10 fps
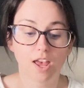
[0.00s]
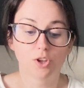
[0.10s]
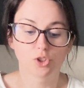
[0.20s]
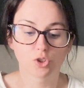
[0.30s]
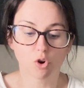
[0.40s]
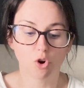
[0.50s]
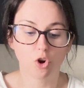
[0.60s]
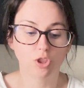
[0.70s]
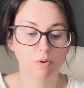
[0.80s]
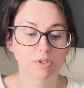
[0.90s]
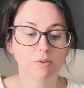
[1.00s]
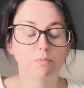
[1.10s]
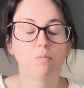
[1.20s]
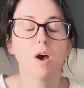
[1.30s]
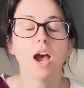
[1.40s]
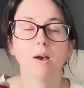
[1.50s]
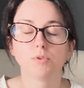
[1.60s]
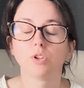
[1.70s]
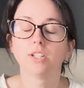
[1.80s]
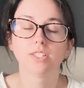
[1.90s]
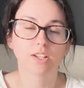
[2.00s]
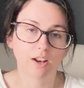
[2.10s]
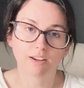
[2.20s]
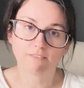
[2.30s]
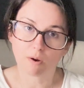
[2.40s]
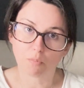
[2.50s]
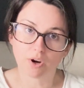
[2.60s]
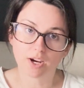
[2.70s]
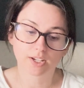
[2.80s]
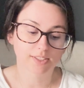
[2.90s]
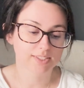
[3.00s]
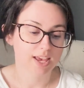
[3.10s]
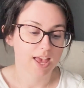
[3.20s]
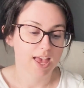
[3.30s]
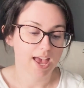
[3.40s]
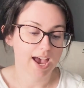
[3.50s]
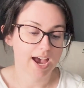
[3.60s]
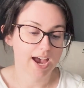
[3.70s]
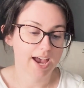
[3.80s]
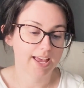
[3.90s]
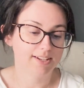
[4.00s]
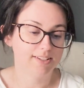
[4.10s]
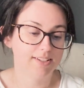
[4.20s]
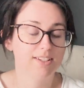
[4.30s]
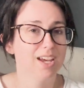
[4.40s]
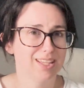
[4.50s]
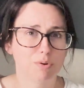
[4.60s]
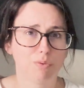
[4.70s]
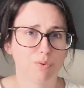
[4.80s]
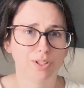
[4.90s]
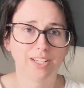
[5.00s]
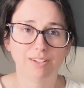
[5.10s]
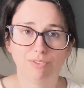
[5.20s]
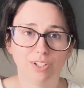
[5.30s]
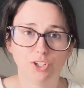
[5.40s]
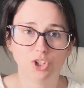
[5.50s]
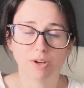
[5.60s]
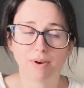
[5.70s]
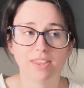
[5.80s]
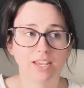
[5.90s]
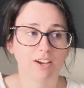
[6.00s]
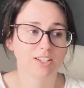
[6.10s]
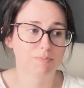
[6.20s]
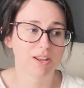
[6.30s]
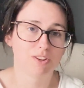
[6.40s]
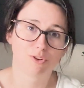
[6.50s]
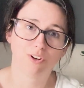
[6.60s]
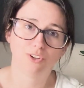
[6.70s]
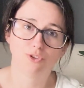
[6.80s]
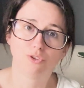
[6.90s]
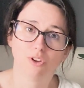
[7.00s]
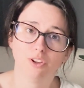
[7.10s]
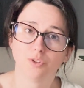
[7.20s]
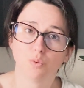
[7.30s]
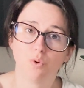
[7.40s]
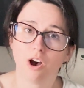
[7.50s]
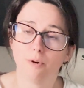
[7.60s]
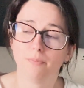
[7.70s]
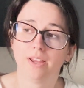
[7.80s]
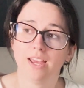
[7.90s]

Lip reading: So there was some absolutely stunning fabrics, and yeah, they were really cheap. I think I spent $32 all up.